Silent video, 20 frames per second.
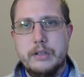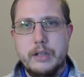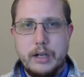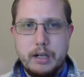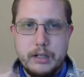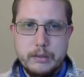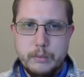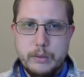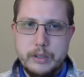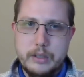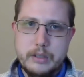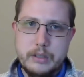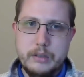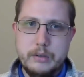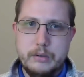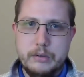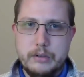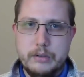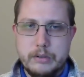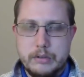on
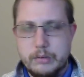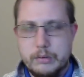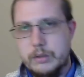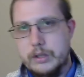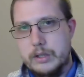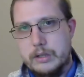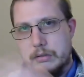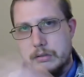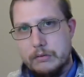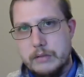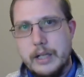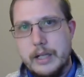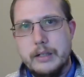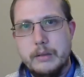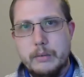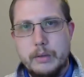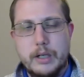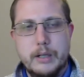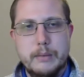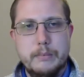Windows, well,
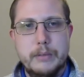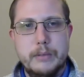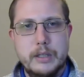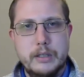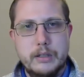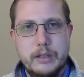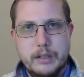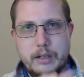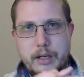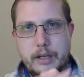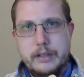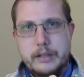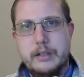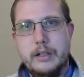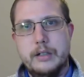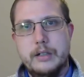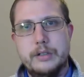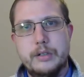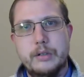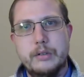anywhere, but I,
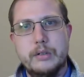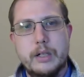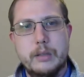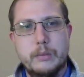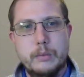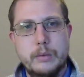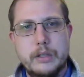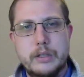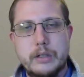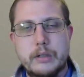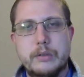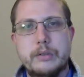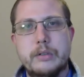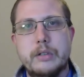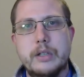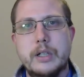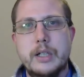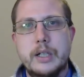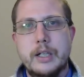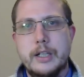I showed on Windows,
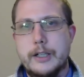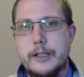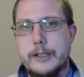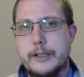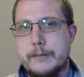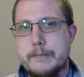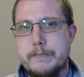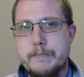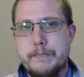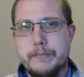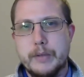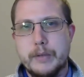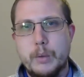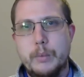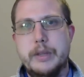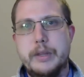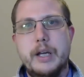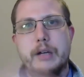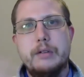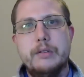um,
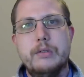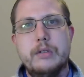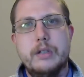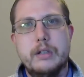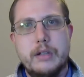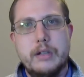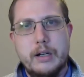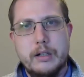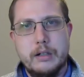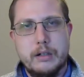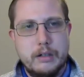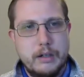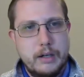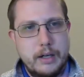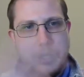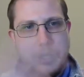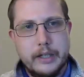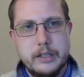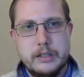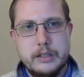without using Docker
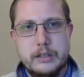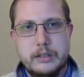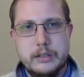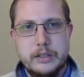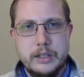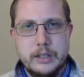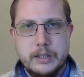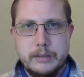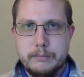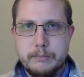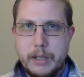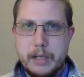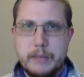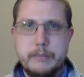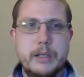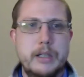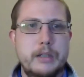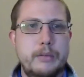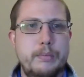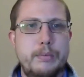at all.
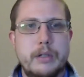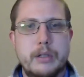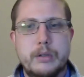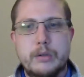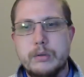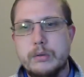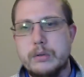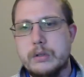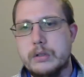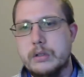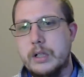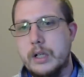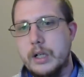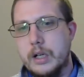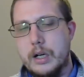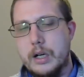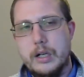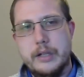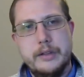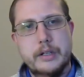Podman's pretty cool.
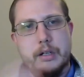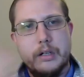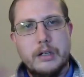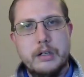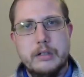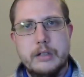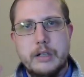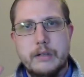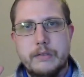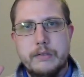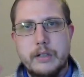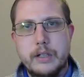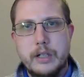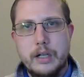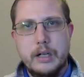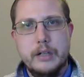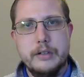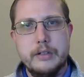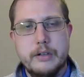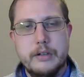Uh, there are definitely
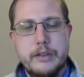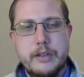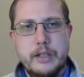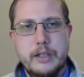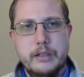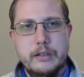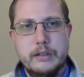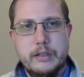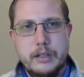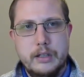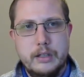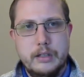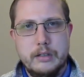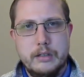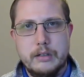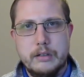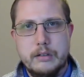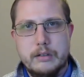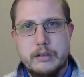other things in